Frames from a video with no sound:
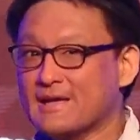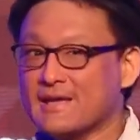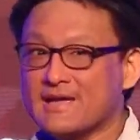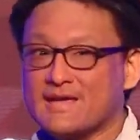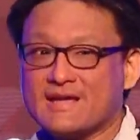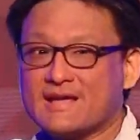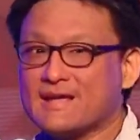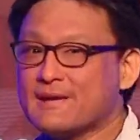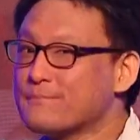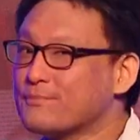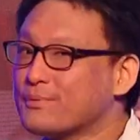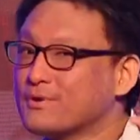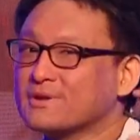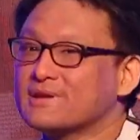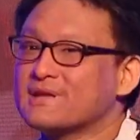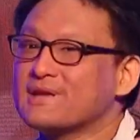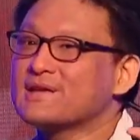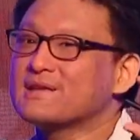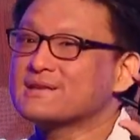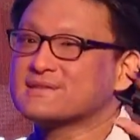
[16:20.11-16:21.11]
He can put
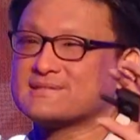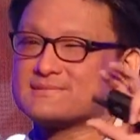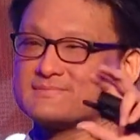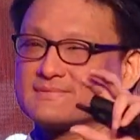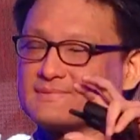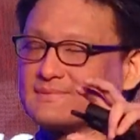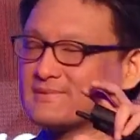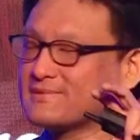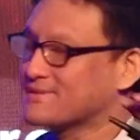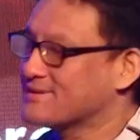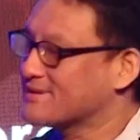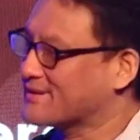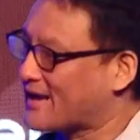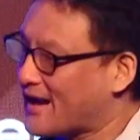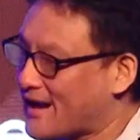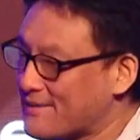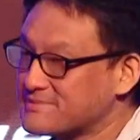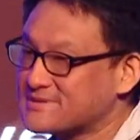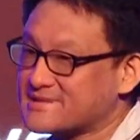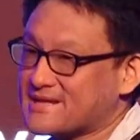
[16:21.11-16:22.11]
his
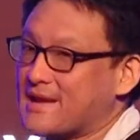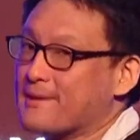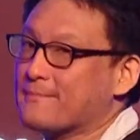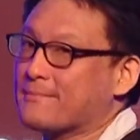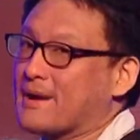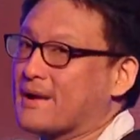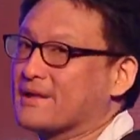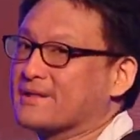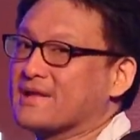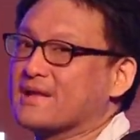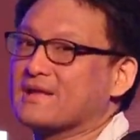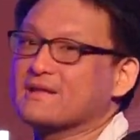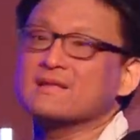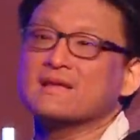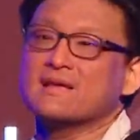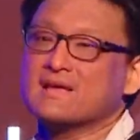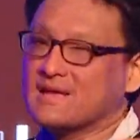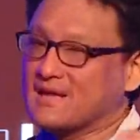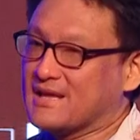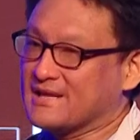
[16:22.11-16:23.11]
timestamp on it.
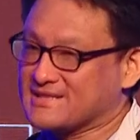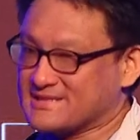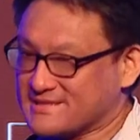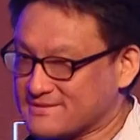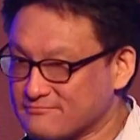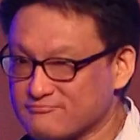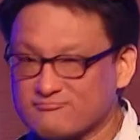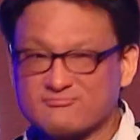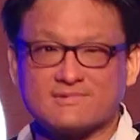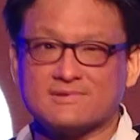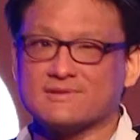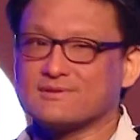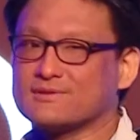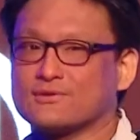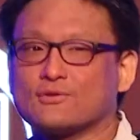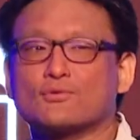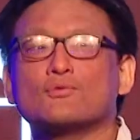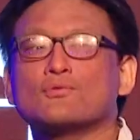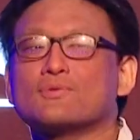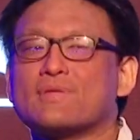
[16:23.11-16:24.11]
It's
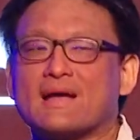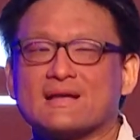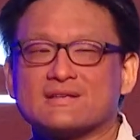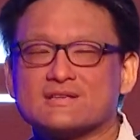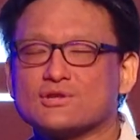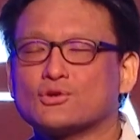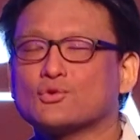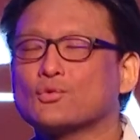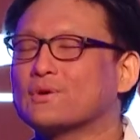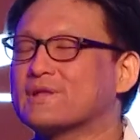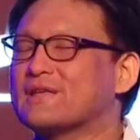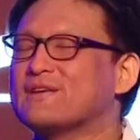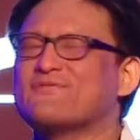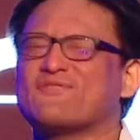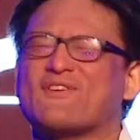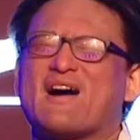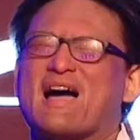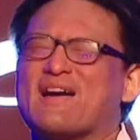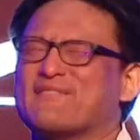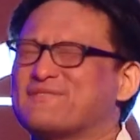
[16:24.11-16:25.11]

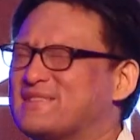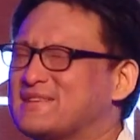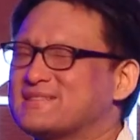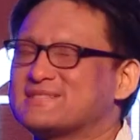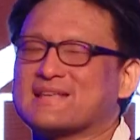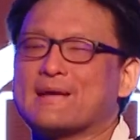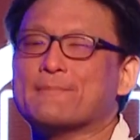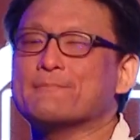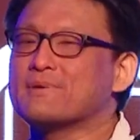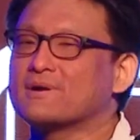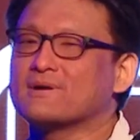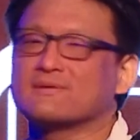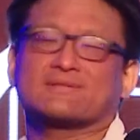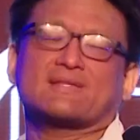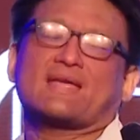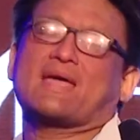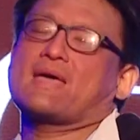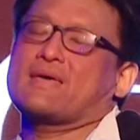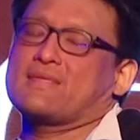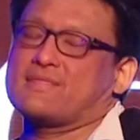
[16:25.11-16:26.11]
2025, December
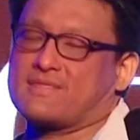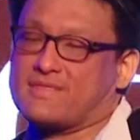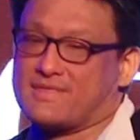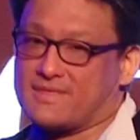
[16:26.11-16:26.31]
10th.